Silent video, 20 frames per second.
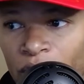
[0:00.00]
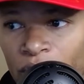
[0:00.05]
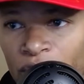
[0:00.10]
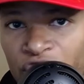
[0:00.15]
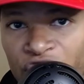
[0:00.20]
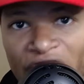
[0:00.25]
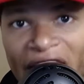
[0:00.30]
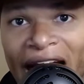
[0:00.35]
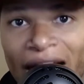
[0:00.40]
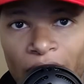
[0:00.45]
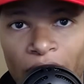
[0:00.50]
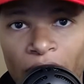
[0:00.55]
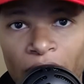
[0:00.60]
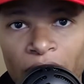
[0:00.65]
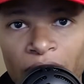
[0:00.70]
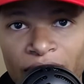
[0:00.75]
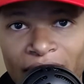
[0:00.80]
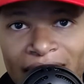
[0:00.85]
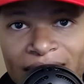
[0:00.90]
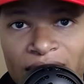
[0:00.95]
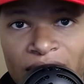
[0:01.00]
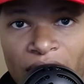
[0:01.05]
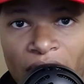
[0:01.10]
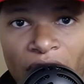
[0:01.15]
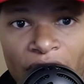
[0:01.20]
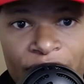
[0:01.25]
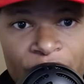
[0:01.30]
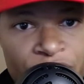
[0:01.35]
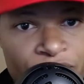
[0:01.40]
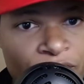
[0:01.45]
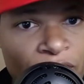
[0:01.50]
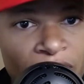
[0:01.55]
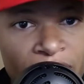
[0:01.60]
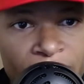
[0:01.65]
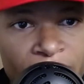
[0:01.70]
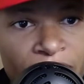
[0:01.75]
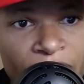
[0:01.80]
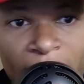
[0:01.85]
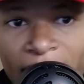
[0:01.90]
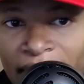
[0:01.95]
jackal that's in office,
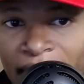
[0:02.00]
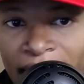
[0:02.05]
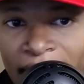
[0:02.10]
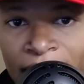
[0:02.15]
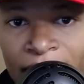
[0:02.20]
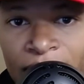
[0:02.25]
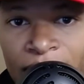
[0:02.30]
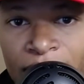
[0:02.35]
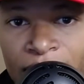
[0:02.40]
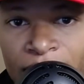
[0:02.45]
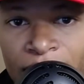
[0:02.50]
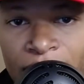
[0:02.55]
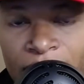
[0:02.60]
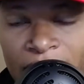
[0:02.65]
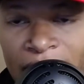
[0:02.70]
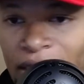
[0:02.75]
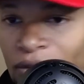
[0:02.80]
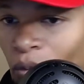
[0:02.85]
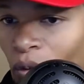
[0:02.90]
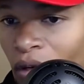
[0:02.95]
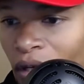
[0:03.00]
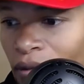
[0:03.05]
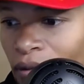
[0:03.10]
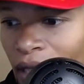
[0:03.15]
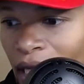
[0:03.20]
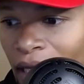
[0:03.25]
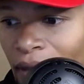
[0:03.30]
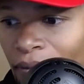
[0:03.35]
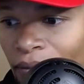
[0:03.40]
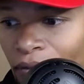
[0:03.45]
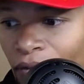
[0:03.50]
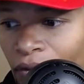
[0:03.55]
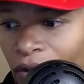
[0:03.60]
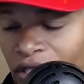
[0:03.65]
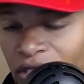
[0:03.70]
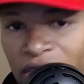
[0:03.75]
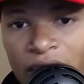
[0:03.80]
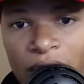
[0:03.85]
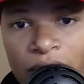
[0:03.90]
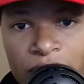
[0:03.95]
frankly, right now. He's the one that
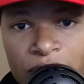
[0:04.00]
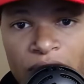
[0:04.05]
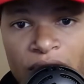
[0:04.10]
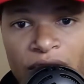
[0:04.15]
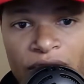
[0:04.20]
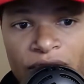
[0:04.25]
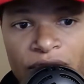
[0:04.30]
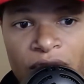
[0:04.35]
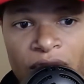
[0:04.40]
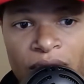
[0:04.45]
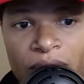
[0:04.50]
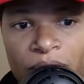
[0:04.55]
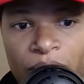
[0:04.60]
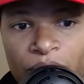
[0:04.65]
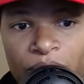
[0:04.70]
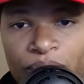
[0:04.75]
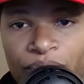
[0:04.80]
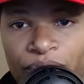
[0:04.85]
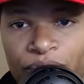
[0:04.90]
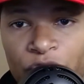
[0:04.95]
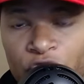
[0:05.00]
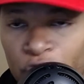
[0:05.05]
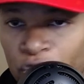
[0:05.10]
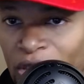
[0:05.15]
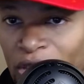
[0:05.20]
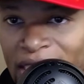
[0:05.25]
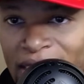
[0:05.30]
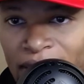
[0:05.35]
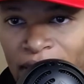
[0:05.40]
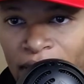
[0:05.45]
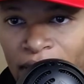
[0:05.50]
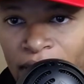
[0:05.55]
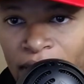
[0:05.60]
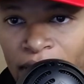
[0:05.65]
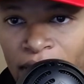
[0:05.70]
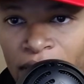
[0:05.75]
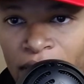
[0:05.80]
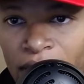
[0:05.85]
is guilty of treason,